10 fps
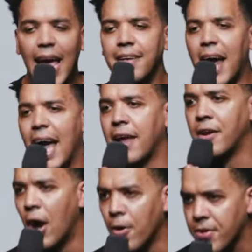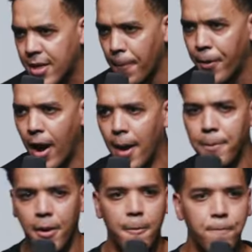and diagnose the
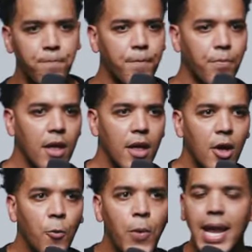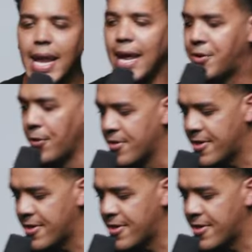problem. We need to